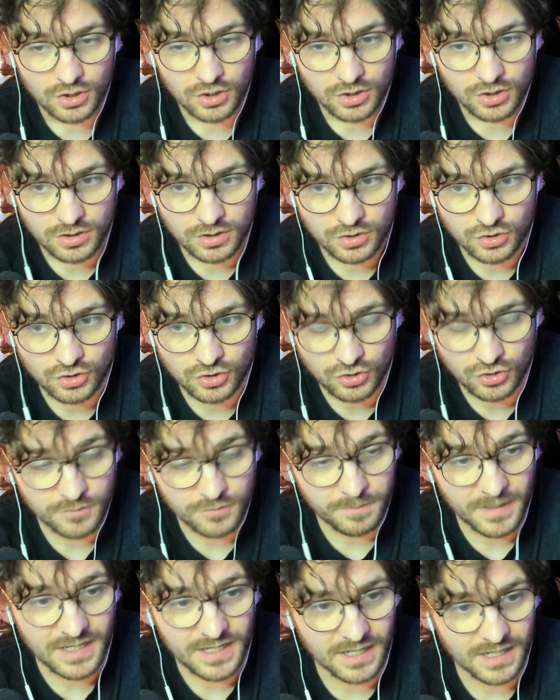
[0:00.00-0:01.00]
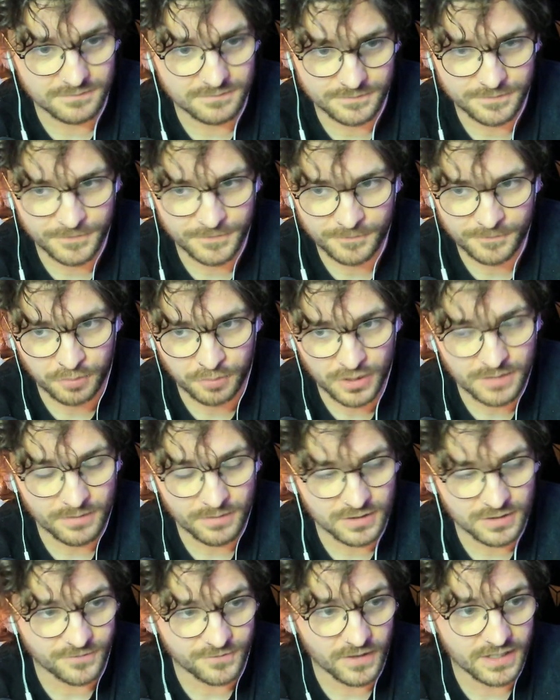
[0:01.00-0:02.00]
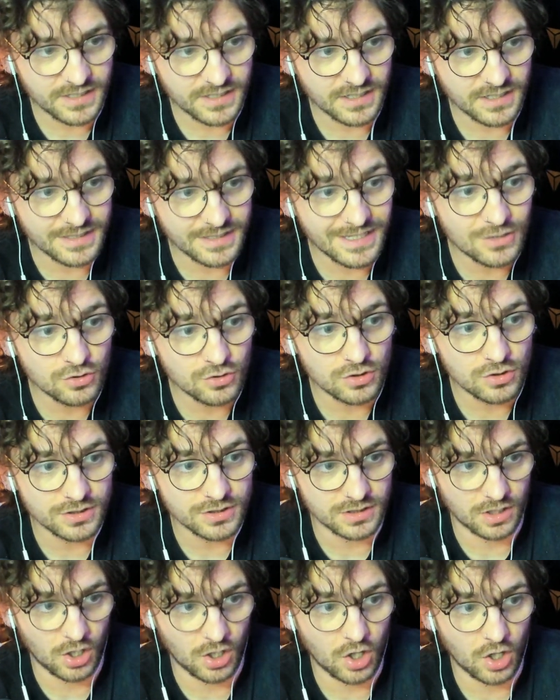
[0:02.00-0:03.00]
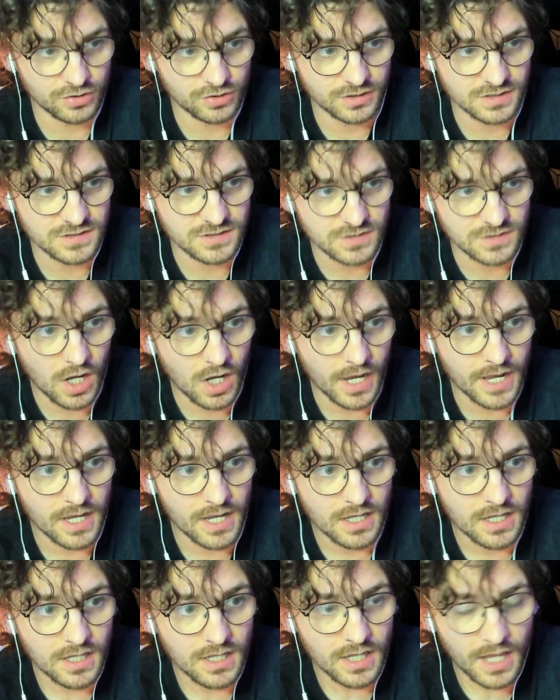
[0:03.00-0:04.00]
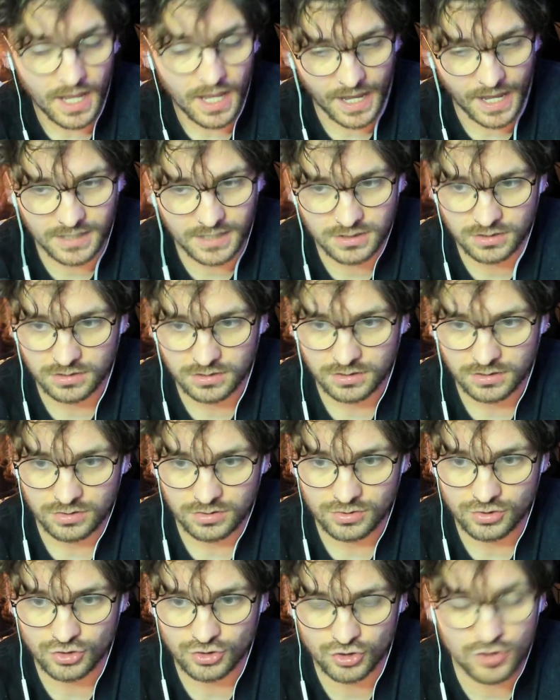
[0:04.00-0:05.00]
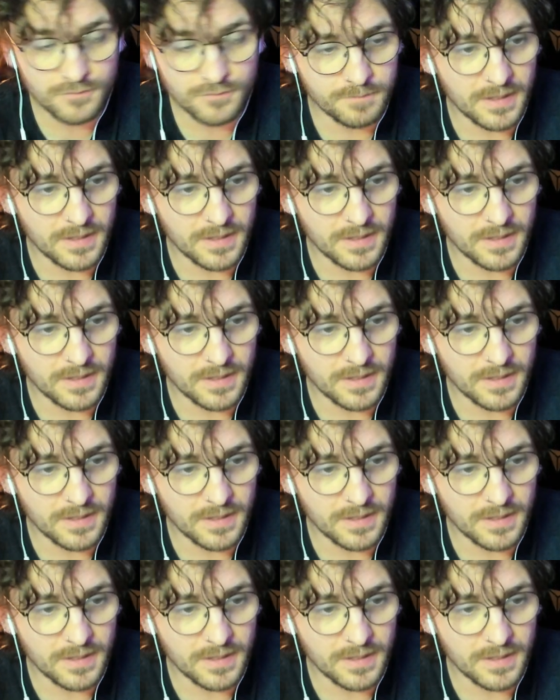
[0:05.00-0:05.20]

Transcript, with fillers: should be pretty much fucking illegal on on the site. And should be